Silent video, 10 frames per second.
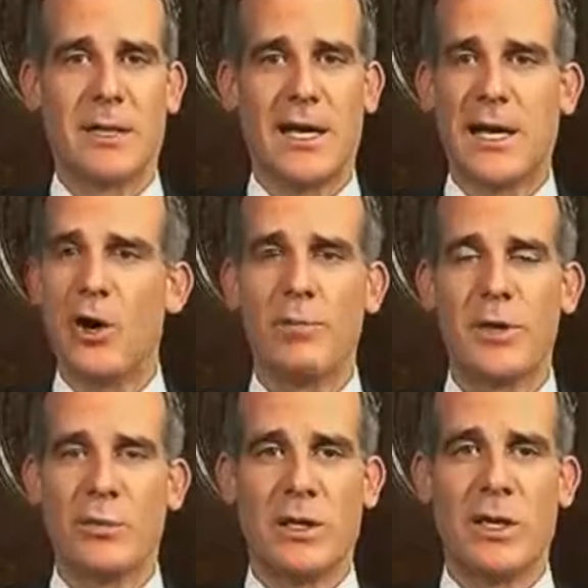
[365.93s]
And I hope
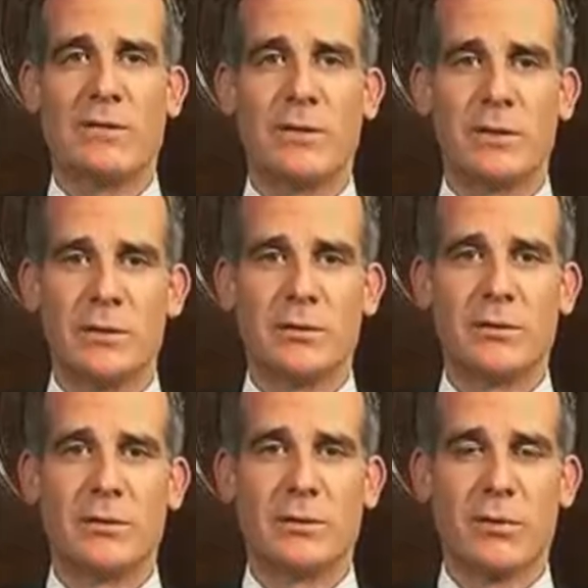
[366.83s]
that we never do
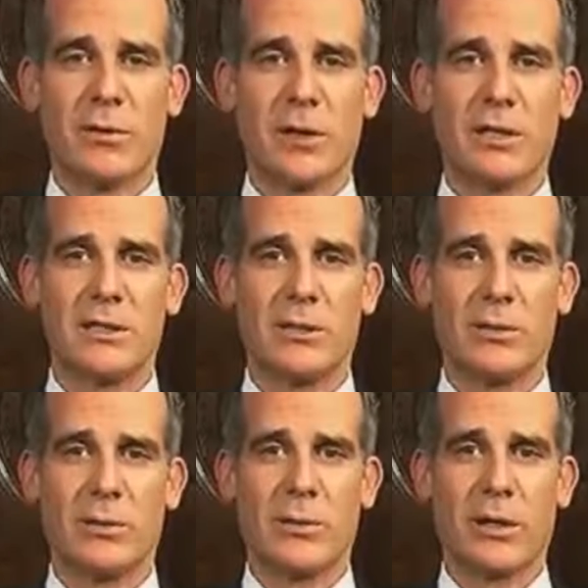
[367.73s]
through our
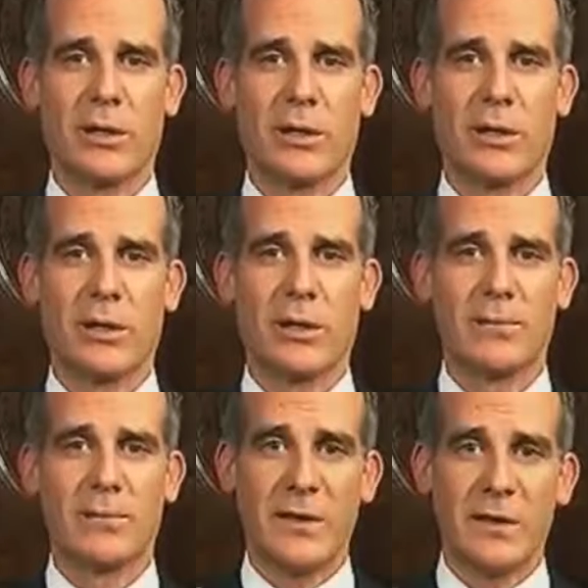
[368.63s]
continued work.
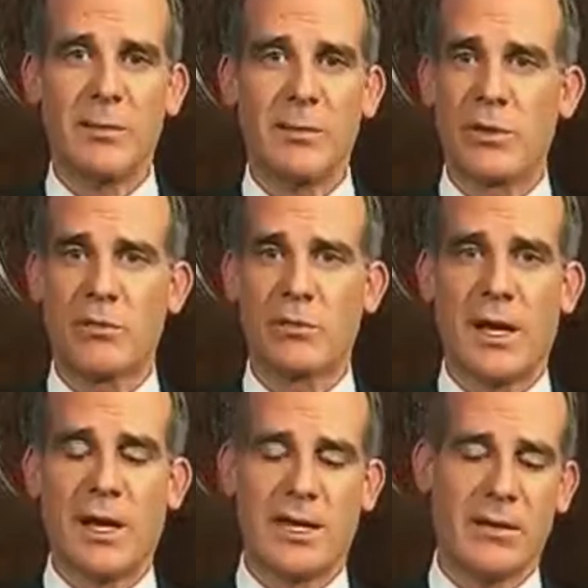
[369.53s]
And the numbers don't
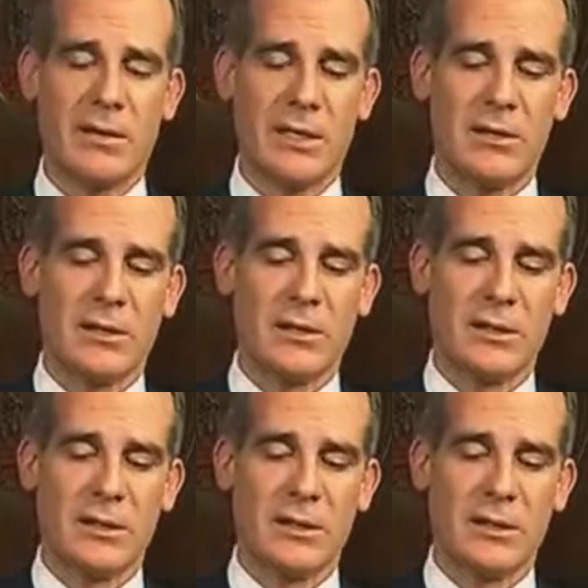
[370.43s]
lie here either.